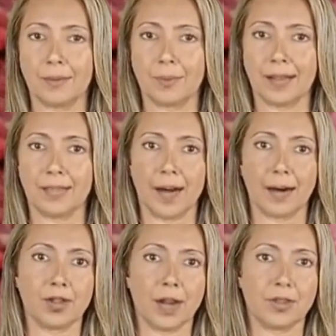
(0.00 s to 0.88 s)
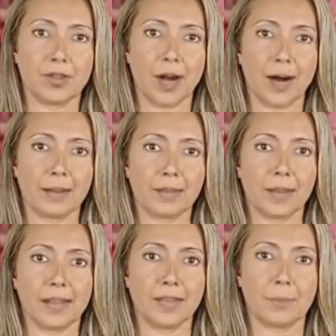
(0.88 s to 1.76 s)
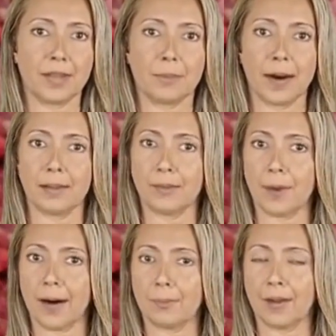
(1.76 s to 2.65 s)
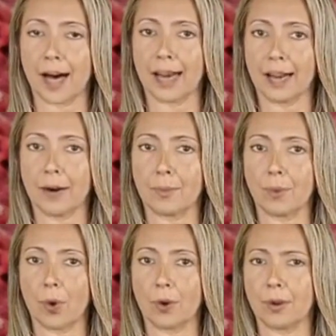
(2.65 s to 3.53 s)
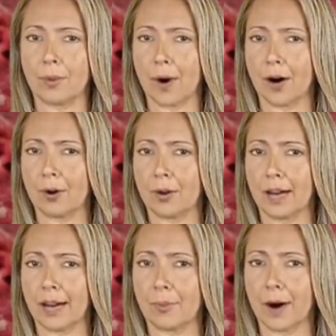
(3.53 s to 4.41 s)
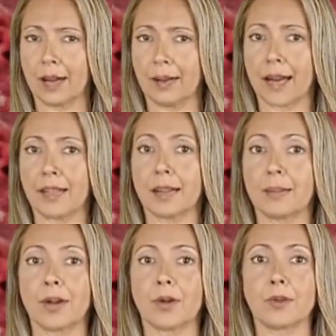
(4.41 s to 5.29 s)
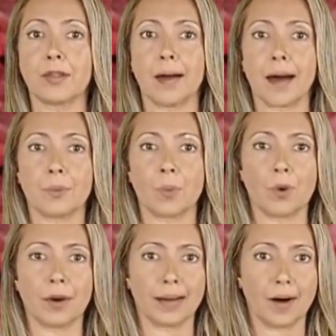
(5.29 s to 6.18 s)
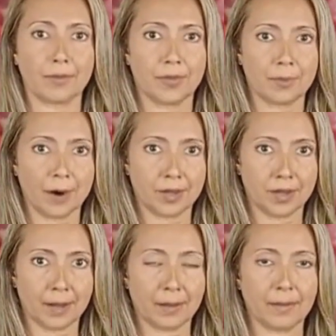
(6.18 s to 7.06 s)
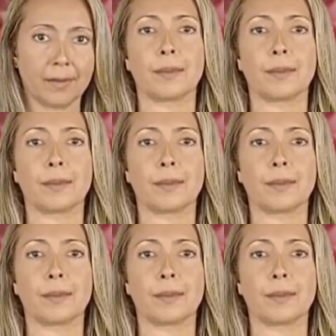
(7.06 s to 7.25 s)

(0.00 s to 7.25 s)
Research has shown that this vitamin may play an important role in regulating mood and warding off depression.